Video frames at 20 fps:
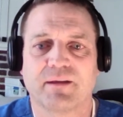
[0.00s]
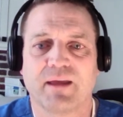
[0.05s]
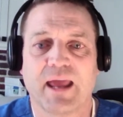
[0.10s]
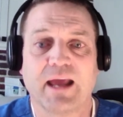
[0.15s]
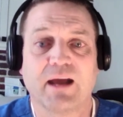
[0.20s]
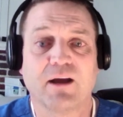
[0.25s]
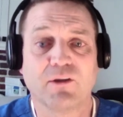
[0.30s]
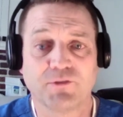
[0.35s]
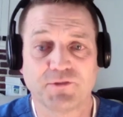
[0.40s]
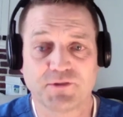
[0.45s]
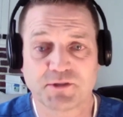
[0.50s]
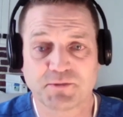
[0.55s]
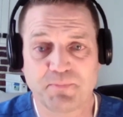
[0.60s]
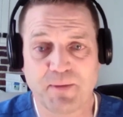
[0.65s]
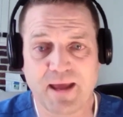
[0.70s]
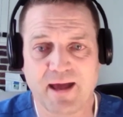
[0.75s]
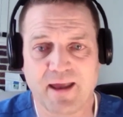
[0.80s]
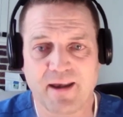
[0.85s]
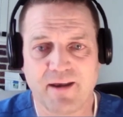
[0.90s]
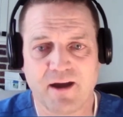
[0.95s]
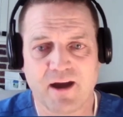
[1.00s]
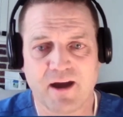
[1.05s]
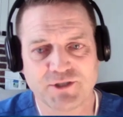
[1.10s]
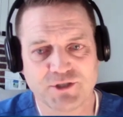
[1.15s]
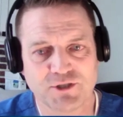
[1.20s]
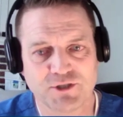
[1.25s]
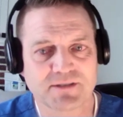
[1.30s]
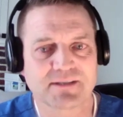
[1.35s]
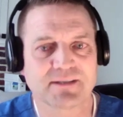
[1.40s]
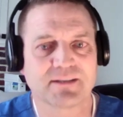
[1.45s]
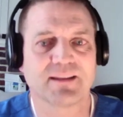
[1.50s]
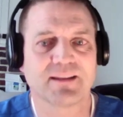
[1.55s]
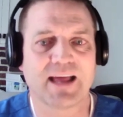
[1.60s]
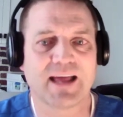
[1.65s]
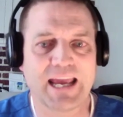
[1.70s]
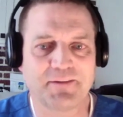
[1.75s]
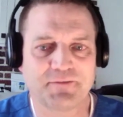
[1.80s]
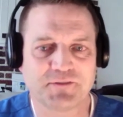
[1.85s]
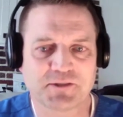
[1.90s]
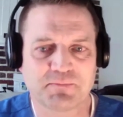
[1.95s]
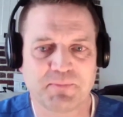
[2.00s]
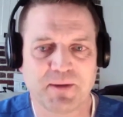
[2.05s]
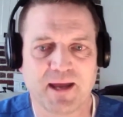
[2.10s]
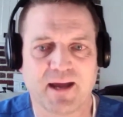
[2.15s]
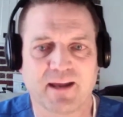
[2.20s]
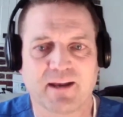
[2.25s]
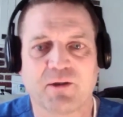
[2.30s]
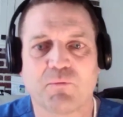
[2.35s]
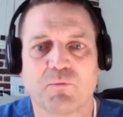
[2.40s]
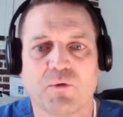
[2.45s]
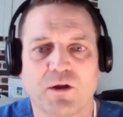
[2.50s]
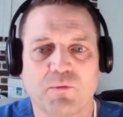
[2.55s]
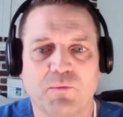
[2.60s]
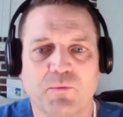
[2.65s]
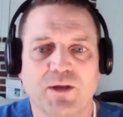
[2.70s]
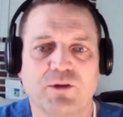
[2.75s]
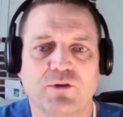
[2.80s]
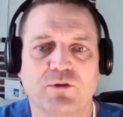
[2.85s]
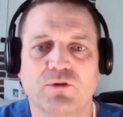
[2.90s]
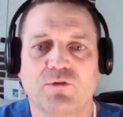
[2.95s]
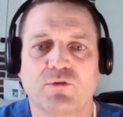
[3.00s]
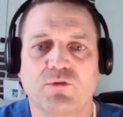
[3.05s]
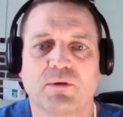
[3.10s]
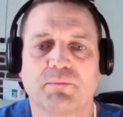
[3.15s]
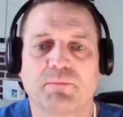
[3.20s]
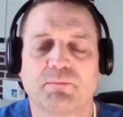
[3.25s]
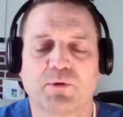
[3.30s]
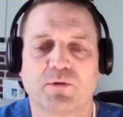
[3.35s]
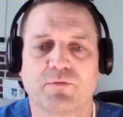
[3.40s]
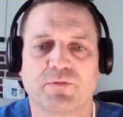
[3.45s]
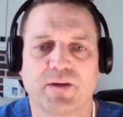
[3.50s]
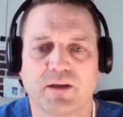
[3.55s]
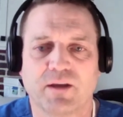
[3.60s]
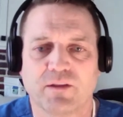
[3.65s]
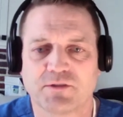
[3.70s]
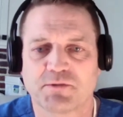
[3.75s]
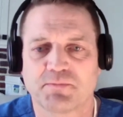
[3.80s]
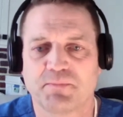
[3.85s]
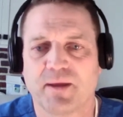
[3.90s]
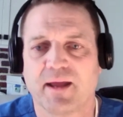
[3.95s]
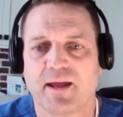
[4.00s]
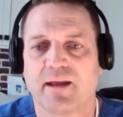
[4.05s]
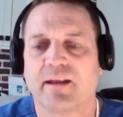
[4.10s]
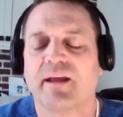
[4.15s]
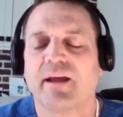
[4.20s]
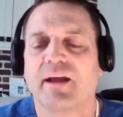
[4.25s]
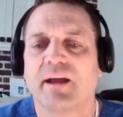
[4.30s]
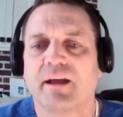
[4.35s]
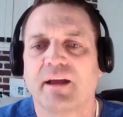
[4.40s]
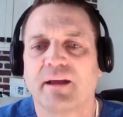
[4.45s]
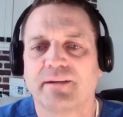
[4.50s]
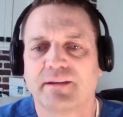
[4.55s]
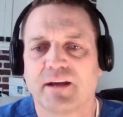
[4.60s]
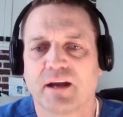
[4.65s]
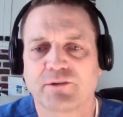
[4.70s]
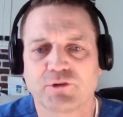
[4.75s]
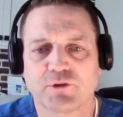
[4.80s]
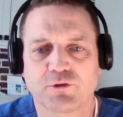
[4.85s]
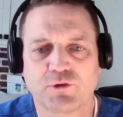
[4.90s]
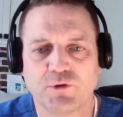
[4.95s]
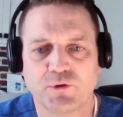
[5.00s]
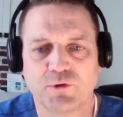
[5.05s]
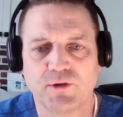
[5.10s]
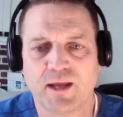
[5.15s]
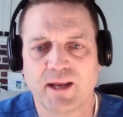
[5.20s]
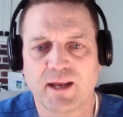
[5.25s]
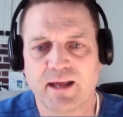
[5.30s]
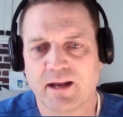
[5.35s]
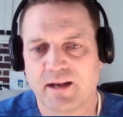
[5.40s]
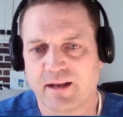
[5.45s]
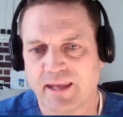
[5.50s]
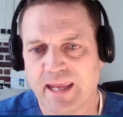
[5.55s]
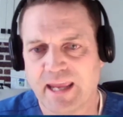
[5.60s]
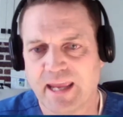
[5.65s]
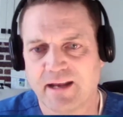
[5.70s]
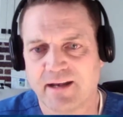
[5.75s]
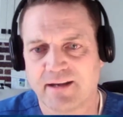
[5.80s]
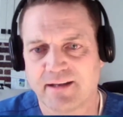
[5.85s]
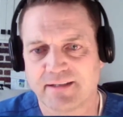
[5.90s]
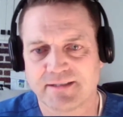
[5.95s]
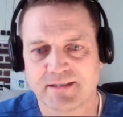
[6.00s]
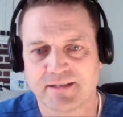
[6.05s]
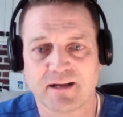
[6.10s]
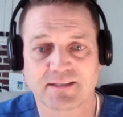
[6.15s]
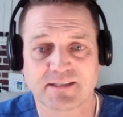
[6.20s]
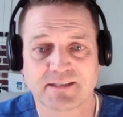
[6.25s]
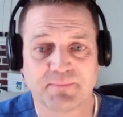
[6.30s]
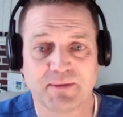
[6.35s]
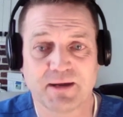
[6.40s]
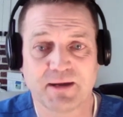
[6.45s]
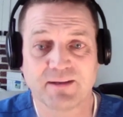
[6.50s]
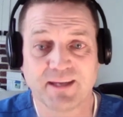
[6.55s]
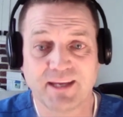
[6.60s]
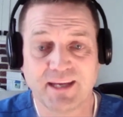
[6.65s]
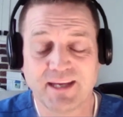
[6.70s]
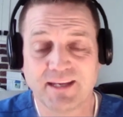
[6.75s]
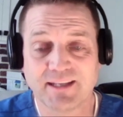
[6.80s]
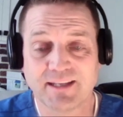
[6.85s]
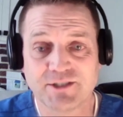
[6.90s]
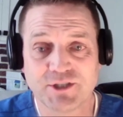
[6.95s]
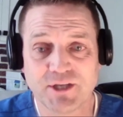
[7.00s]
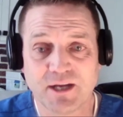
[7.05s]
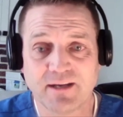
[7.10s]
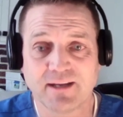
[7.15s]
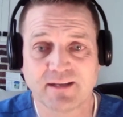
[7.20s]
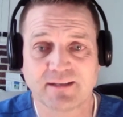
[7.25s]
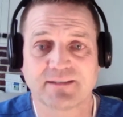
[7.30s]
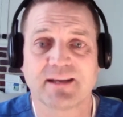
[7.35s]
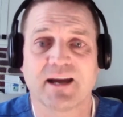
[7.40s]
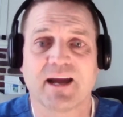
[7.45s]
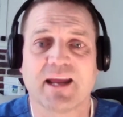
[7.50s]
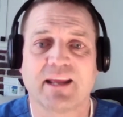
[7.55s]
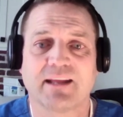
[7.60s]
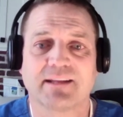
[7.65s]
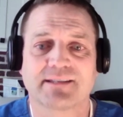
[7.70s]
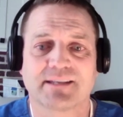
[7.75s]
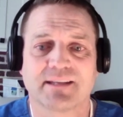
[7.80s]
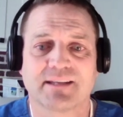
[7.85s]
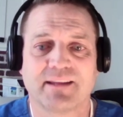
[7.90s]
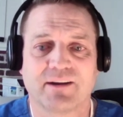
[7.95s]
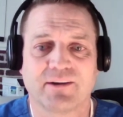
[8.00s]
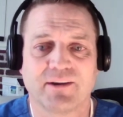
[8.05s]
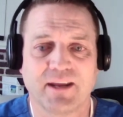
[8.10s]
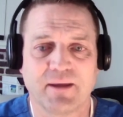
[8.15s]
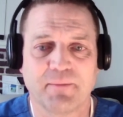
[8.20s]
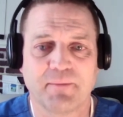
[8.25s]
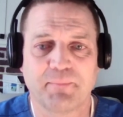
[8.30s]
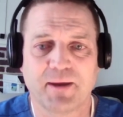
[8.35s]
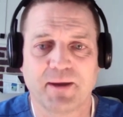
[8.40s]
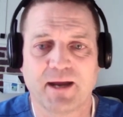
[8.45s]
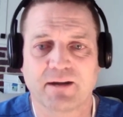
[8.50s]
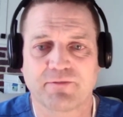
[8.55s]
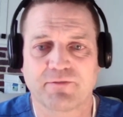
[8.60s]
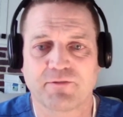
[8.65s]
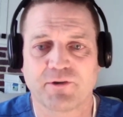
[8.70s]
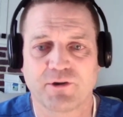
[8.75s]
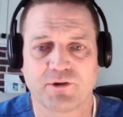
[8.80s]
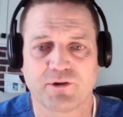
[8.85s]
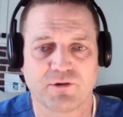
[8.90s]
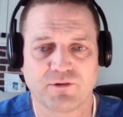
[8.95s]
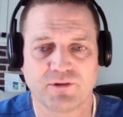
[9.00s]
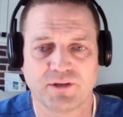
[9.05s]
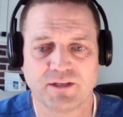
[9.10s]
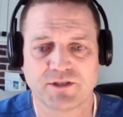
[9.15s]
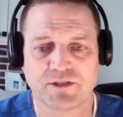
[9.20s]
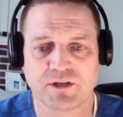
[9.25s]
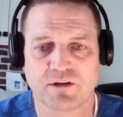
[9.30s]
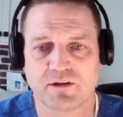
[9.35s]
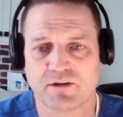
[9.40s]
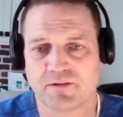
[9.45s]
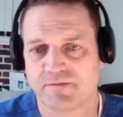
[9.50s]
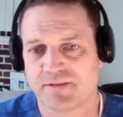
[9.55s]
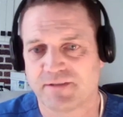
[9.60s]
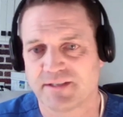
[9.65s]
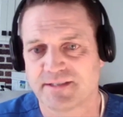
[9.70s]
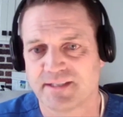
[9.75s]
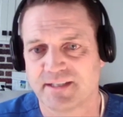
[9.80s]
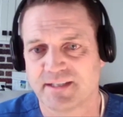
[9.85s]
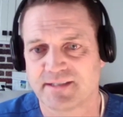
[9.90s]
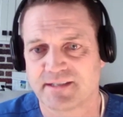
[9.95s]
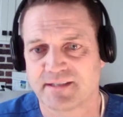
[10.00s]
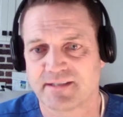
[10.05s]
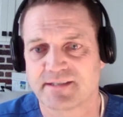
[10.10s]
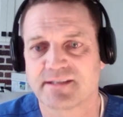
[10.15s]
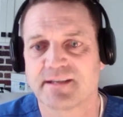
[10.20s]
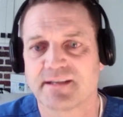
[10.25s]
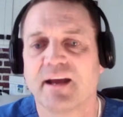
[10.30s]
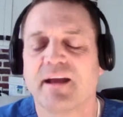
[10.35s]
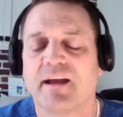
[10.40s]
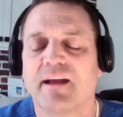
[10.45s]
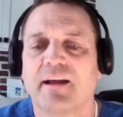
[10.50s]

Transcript: health span, not just lifespan. And what do we do to improve health span? Dr. Cunane out of Canada talks about ketogenic diets and their impact for neurodegenerative diseases.